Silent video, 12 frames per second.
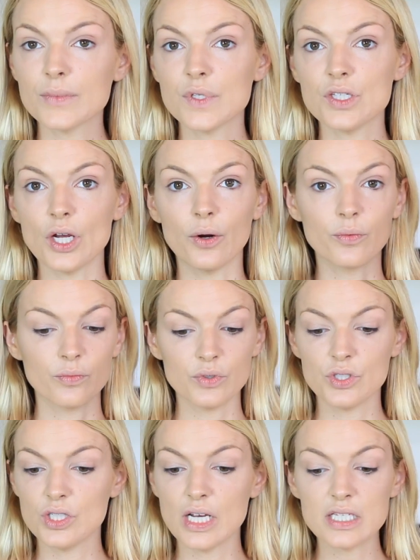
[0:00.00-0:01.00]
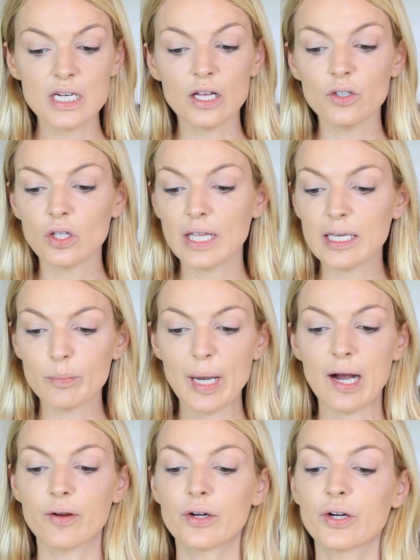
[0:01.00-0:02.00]
So, does not look like
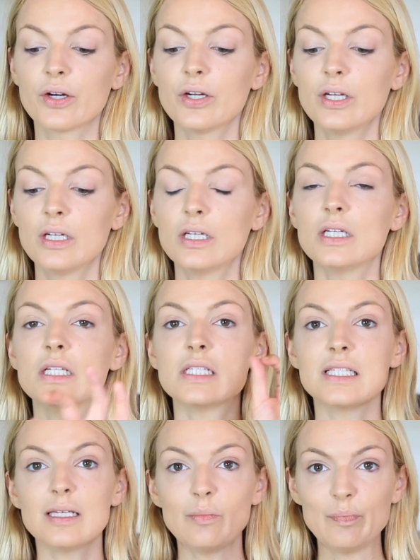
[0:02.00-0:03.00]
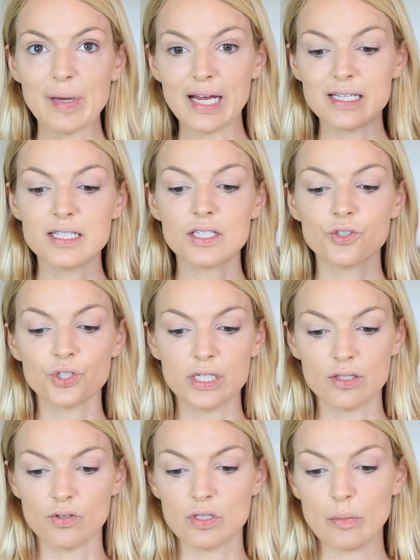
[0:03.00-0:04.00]
powder, is the best
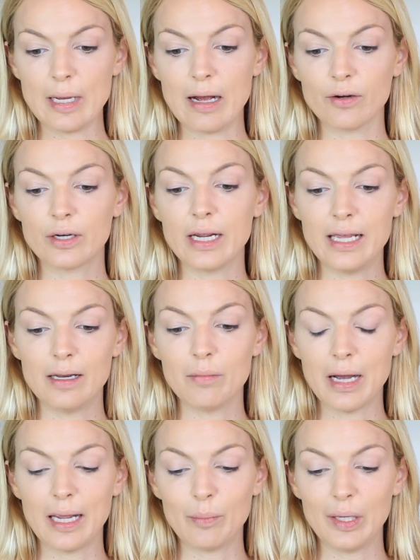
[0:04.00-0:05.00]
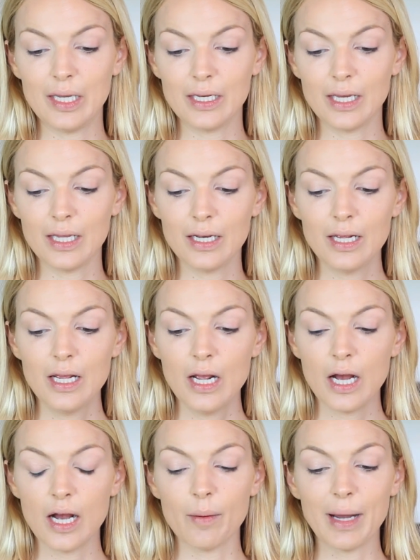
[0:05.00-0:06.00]
translucent powder in my opinion.
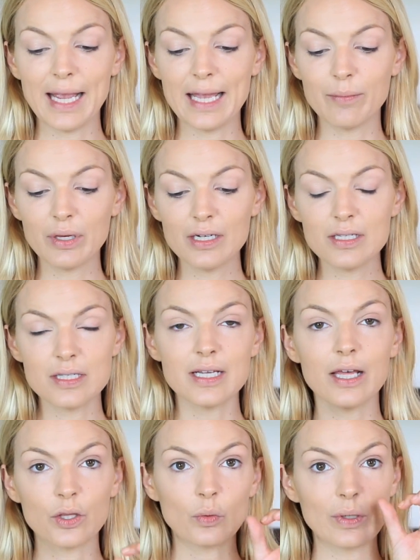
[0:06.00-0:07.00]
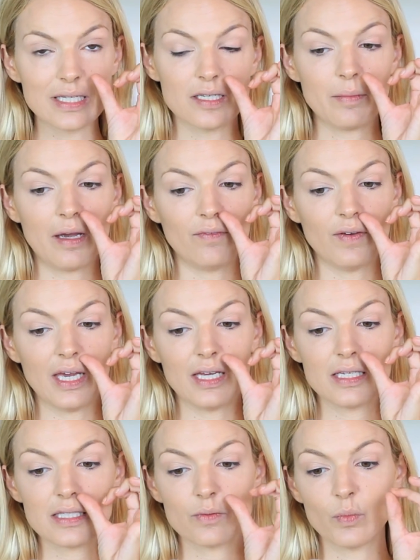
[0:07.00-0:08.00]
I am going to set the rest of my
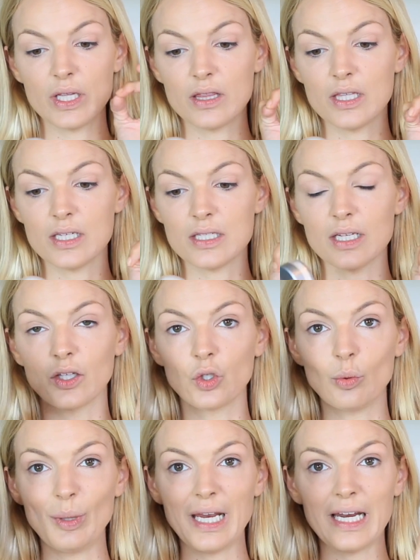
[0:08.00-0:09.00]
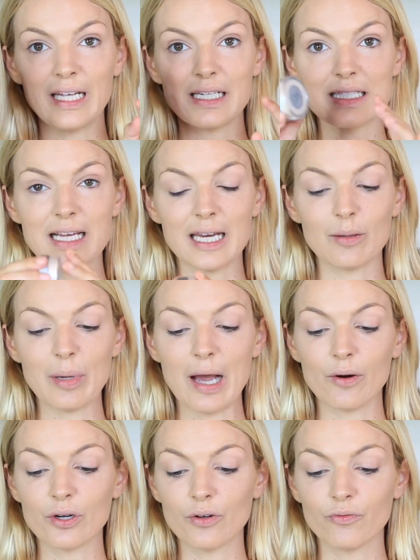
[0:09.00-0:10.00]
face with this illuminating setting
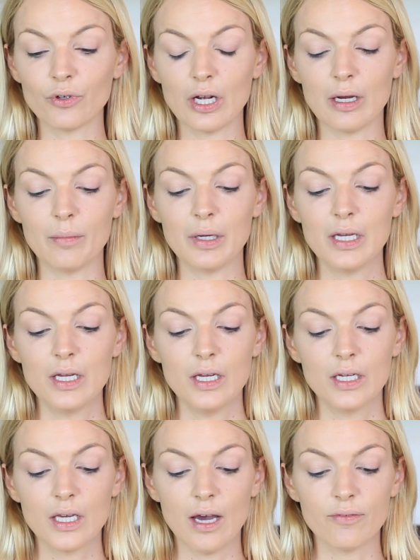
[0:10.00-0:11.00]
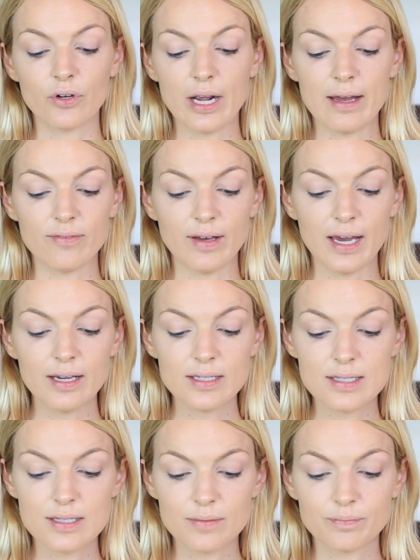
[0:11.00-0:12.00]
powder from Cover
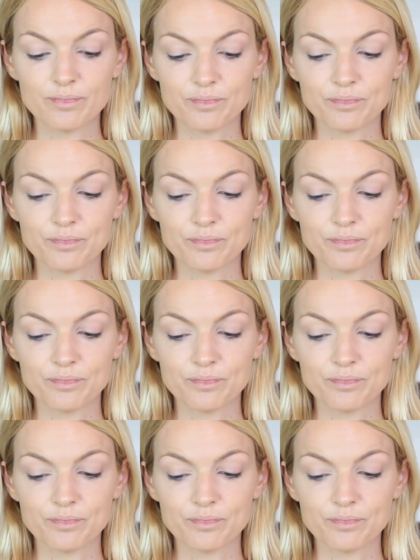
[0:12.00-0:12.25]
FX.